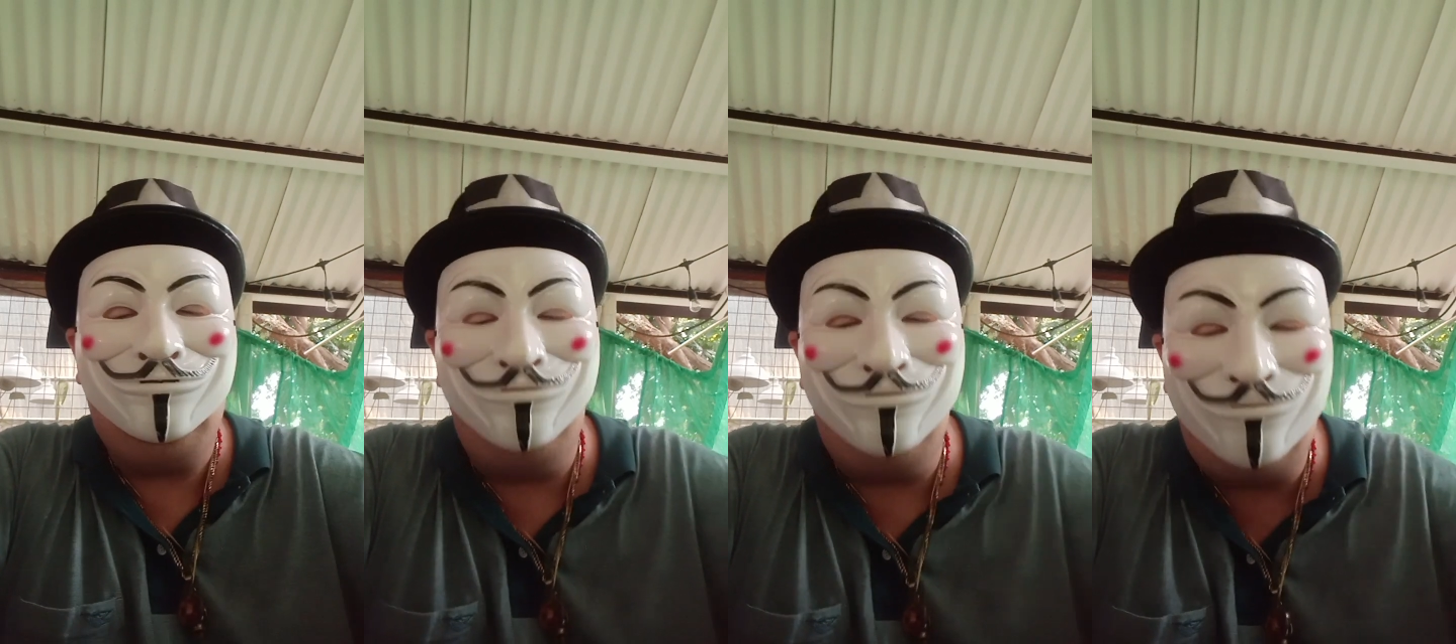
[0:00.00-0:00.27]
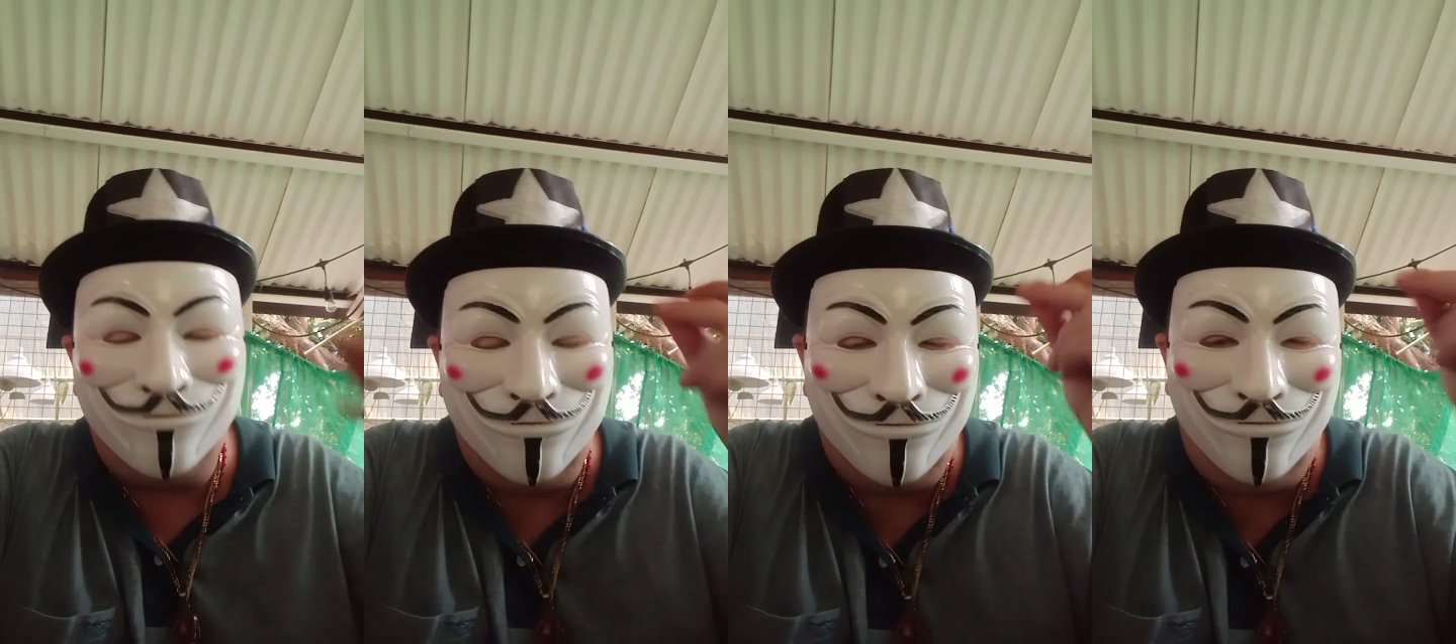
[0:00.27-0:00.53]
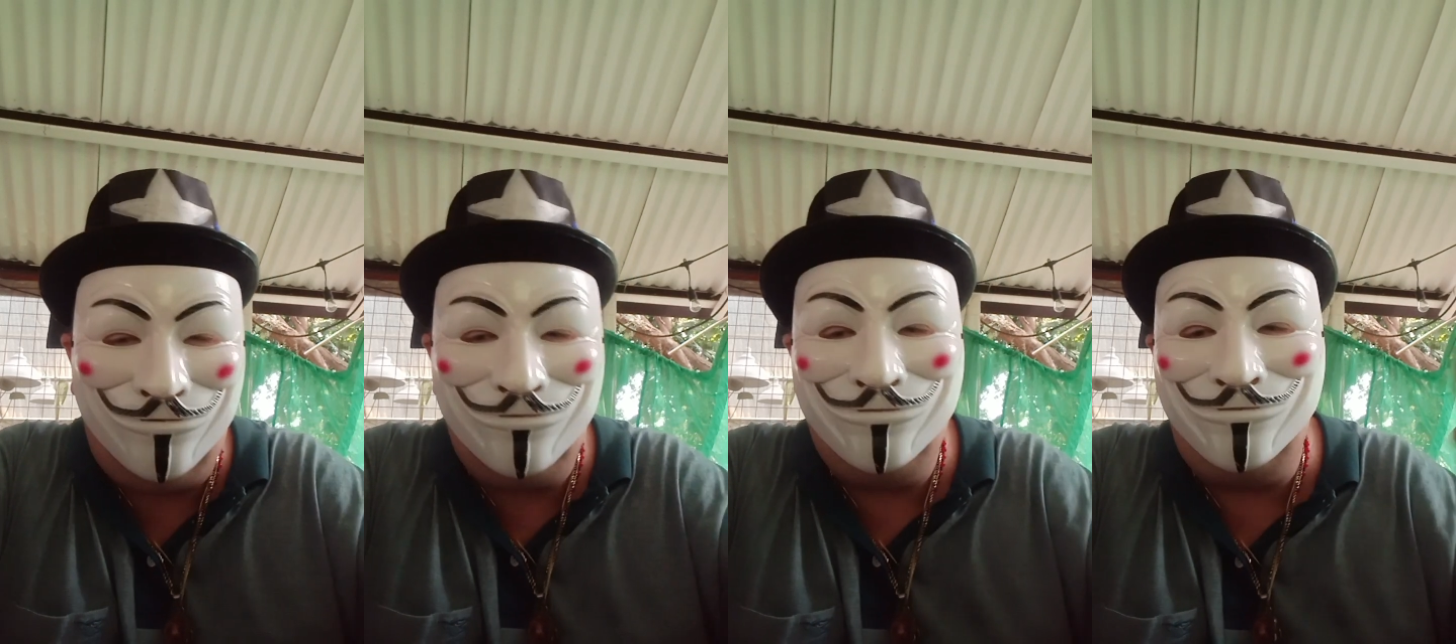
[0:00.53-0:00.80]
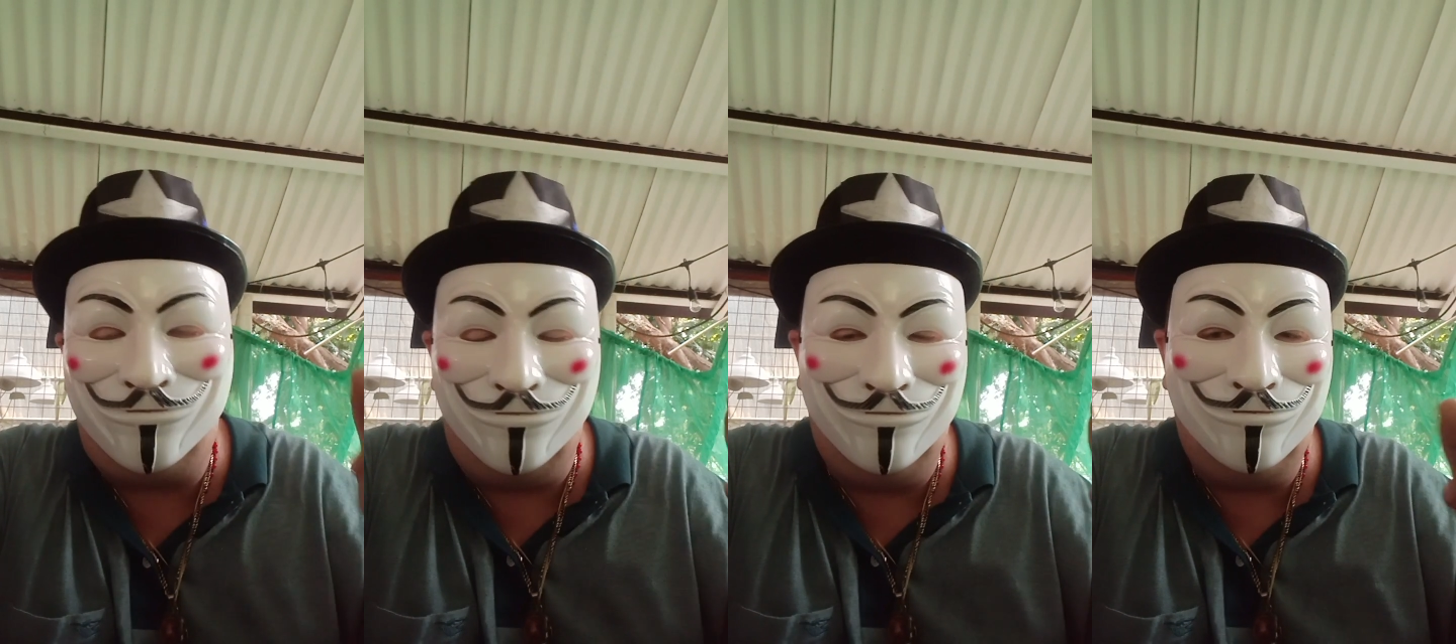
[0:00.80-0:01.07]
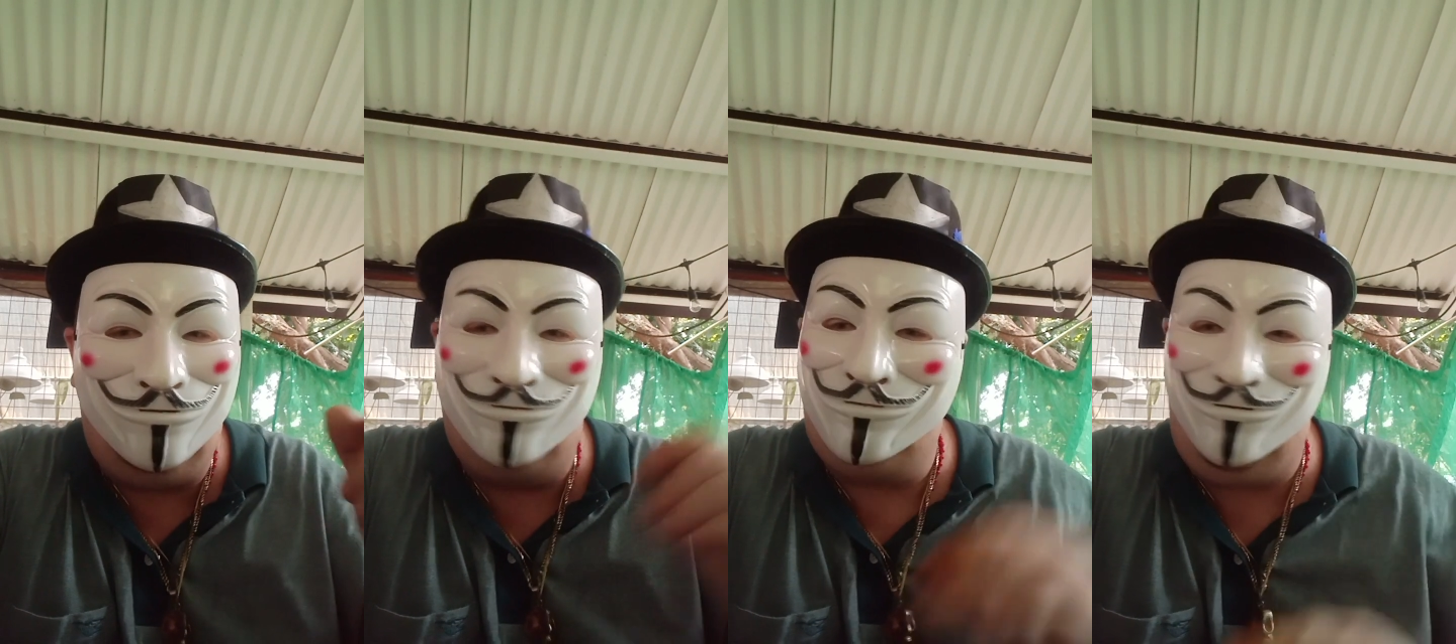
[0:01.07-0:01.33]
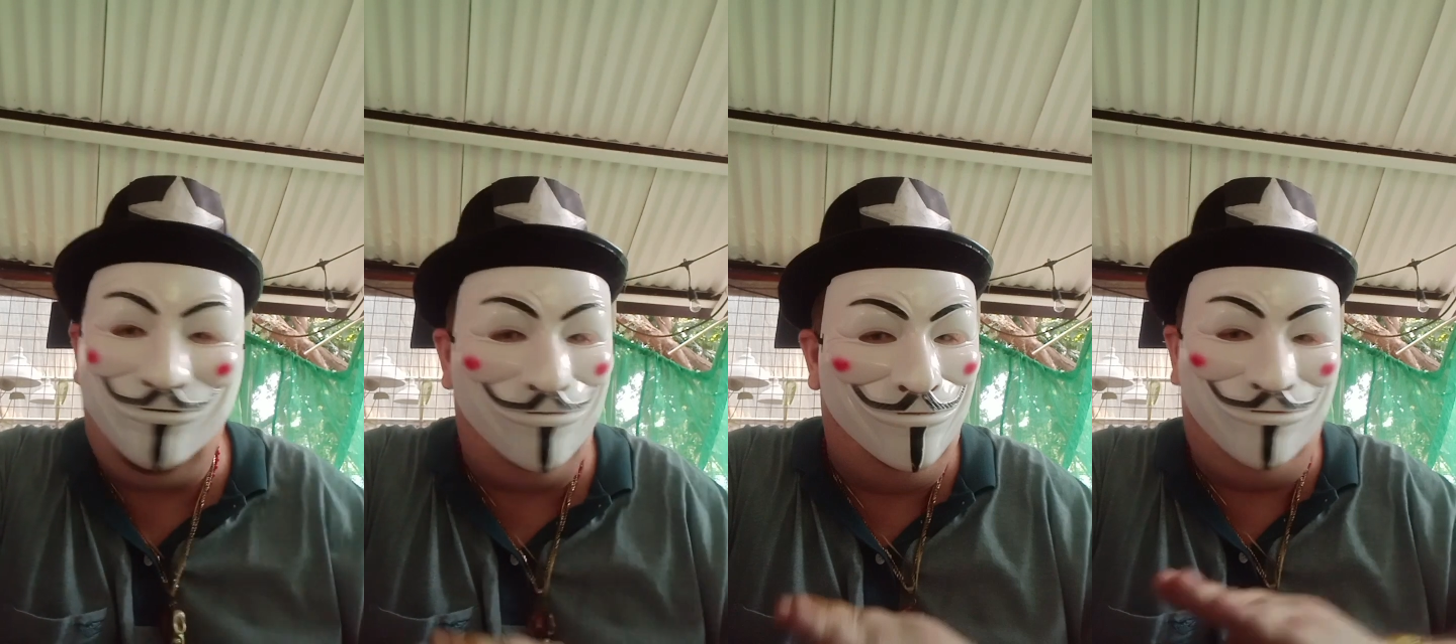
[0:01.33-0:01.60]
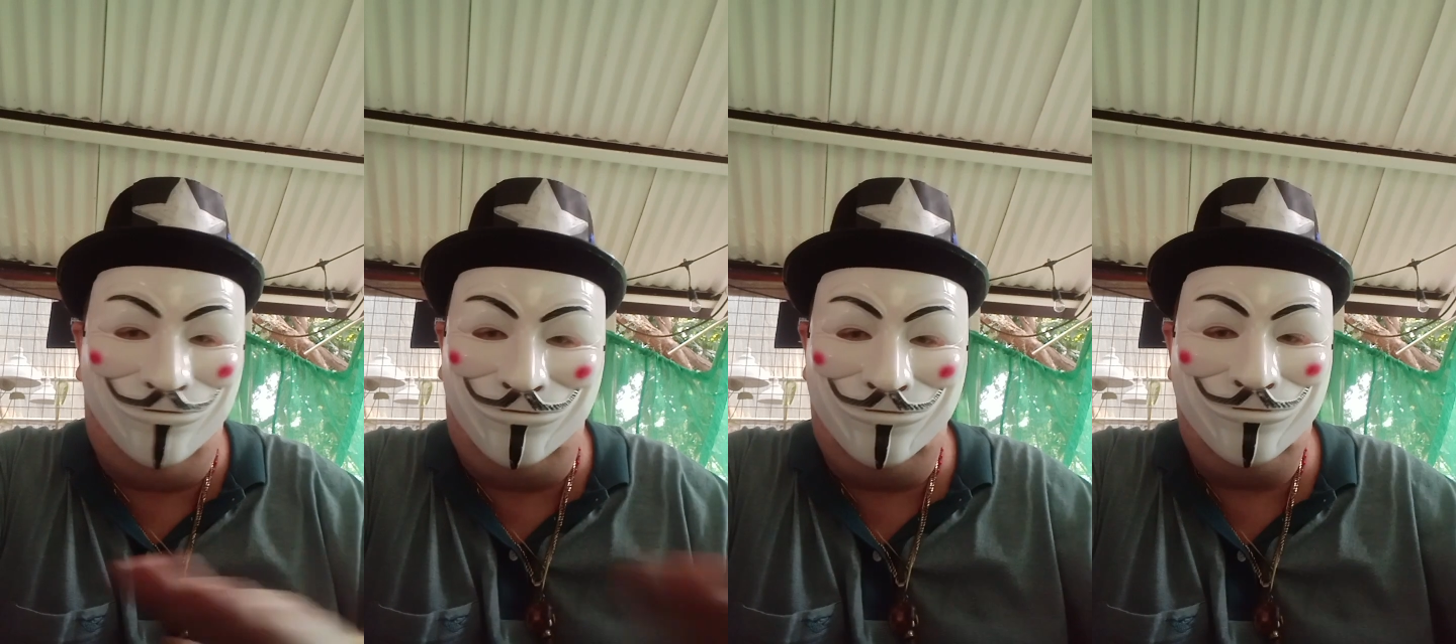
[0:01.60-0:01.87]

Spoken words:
instantaneously and at will.